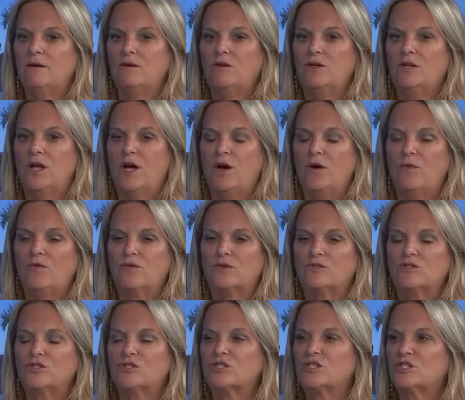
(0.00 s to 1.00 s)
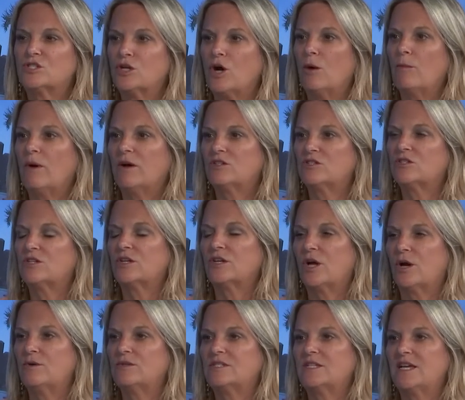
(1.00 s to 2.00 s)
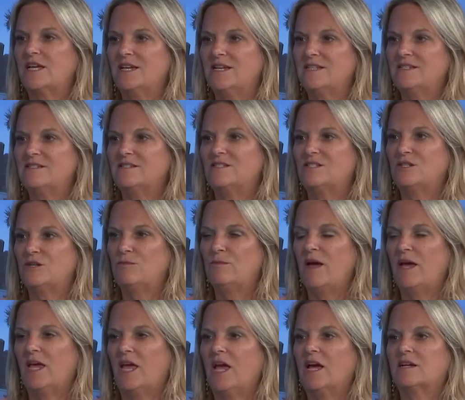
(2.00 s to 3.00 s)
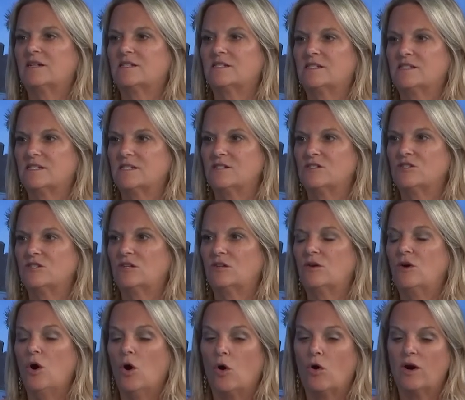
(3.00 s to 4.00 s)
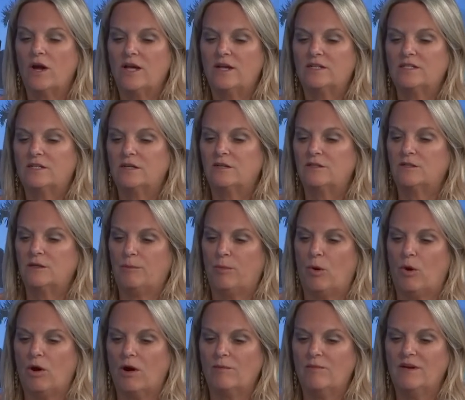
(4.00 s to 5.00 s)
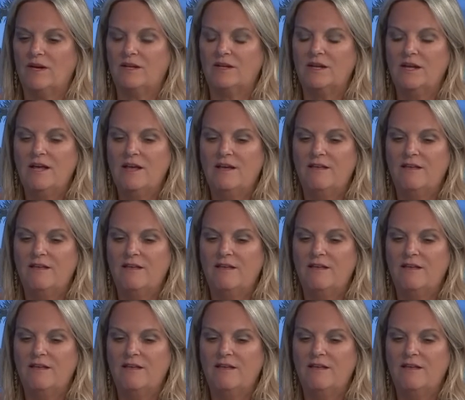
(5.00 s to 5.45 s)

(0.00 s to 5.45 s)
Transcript: you know, there's just so much that goes into making a decision or into a department